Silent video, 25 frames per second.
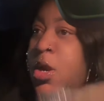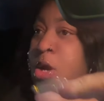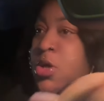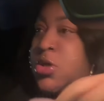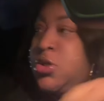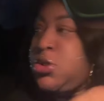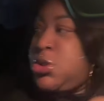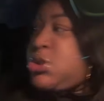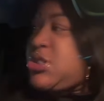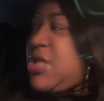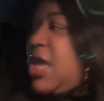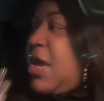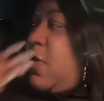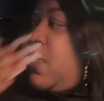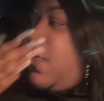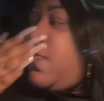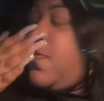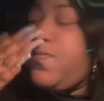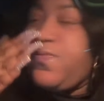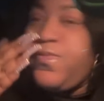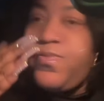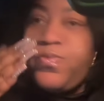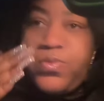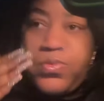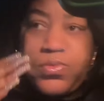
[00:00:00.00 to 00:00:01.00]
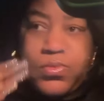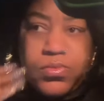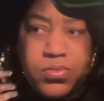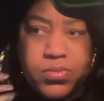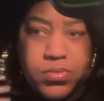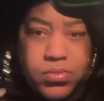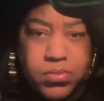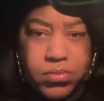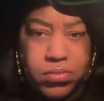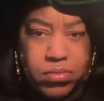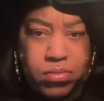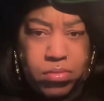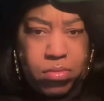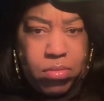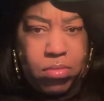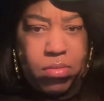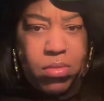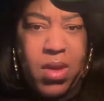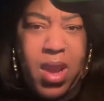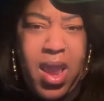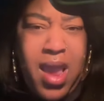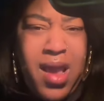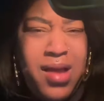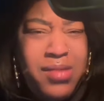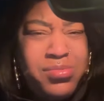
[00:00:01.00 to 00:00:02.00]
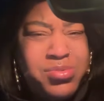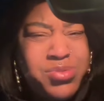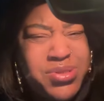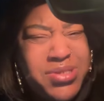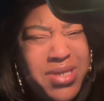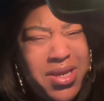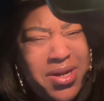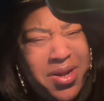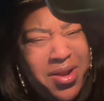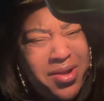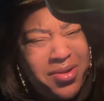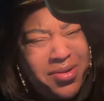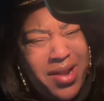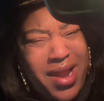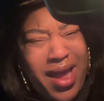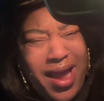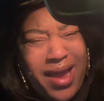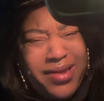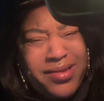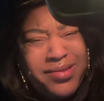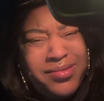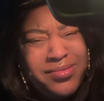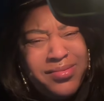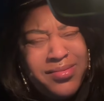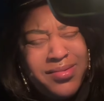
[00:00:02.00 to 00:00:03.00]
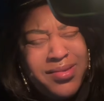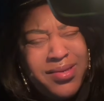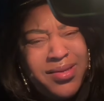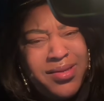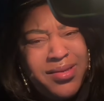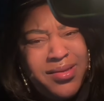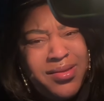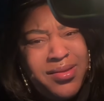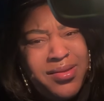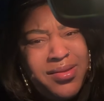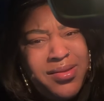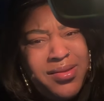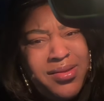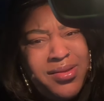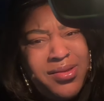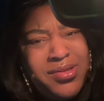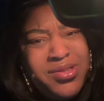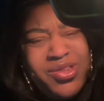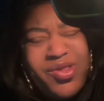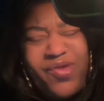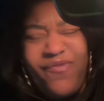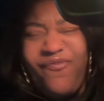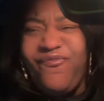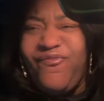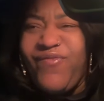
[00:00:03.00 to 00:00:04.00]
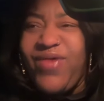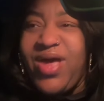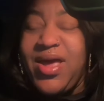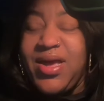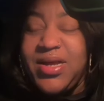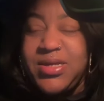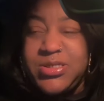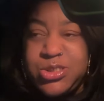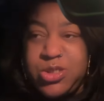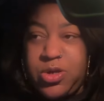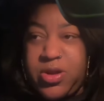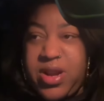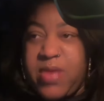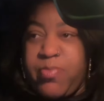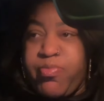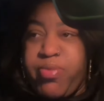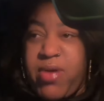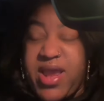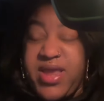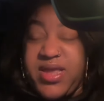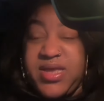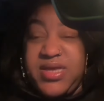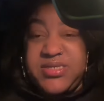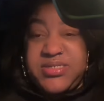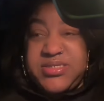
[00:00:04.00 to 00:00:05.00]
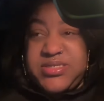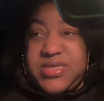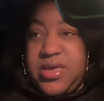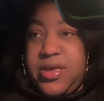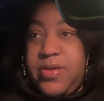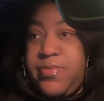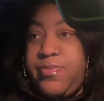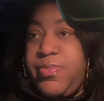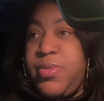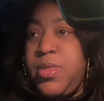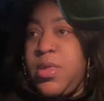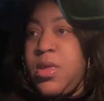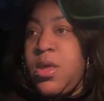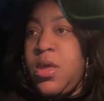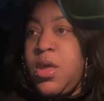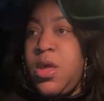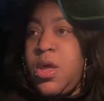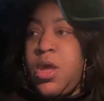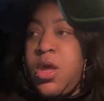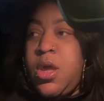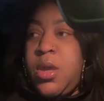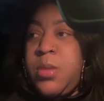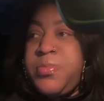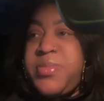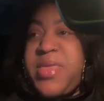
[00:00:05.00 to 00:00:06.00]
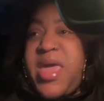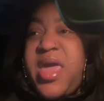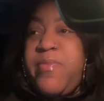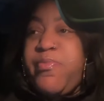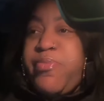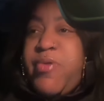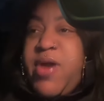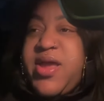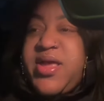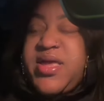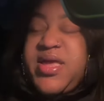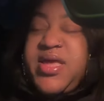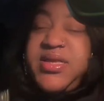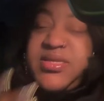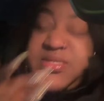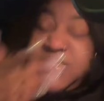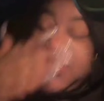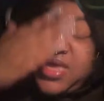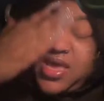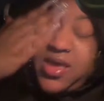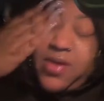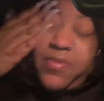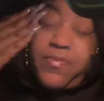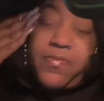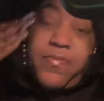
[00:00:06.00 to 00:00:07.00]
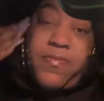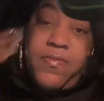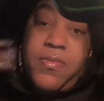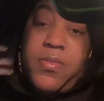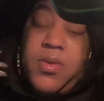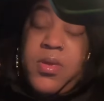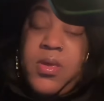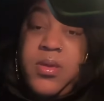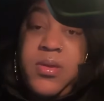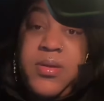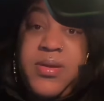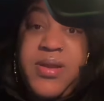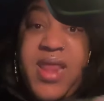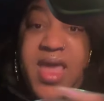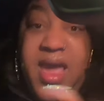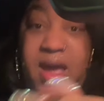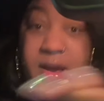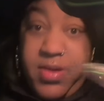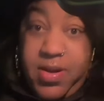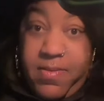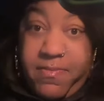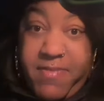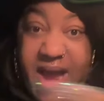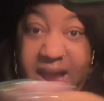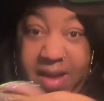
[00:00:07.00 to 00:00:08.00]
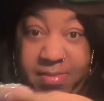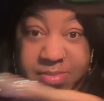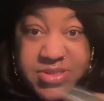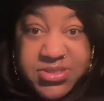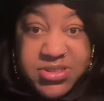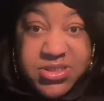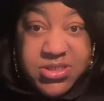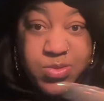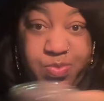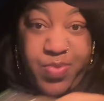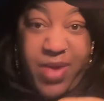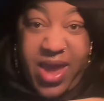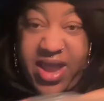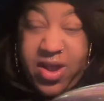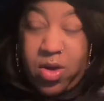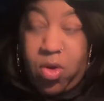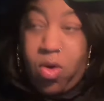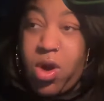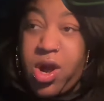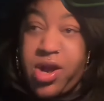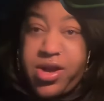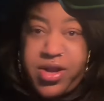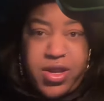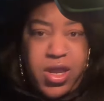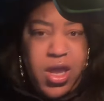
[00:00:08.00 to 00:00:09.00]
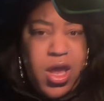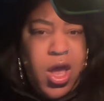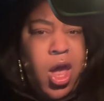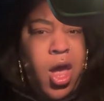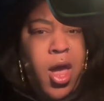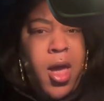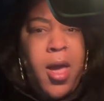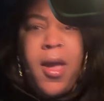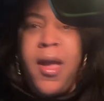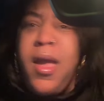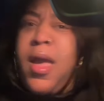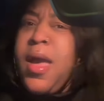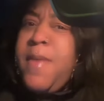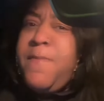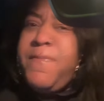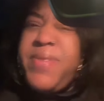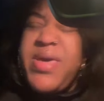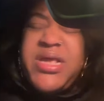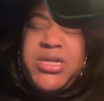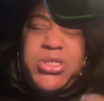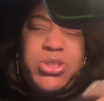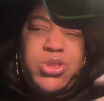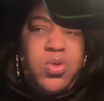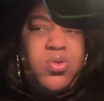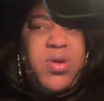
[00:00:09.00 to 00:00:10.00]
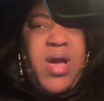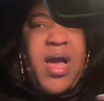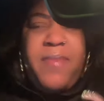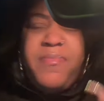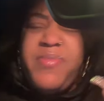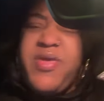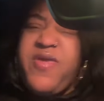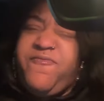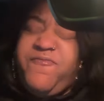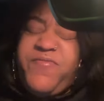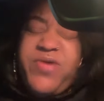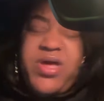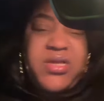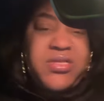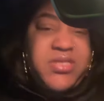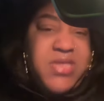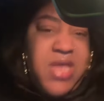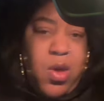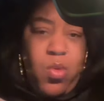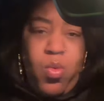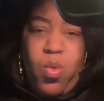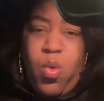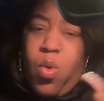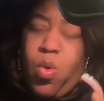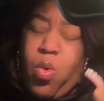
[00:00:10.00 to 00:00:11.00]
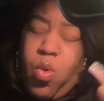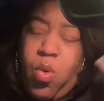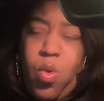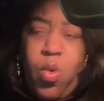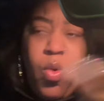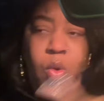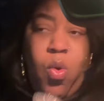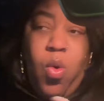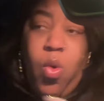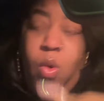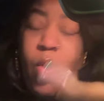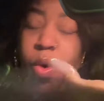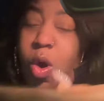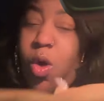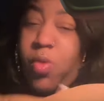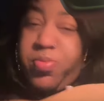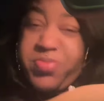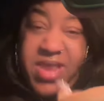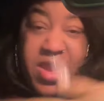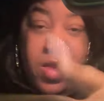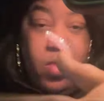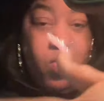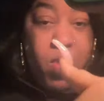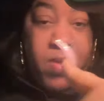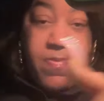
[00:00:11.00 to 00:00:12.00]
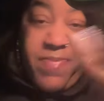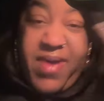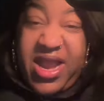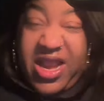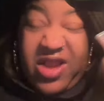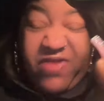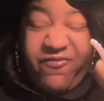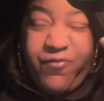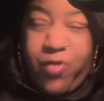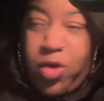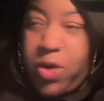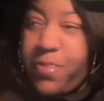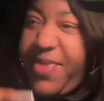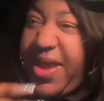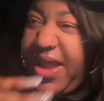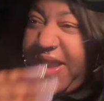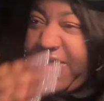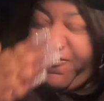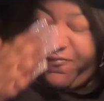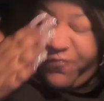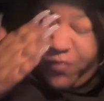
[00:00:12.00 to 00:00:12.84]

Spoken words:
So I'm sitting there like, the fuck? So they break us up. They break us up. Now the mamas is back arguing. Bitch, you got me fucked up. Whoa. They going back and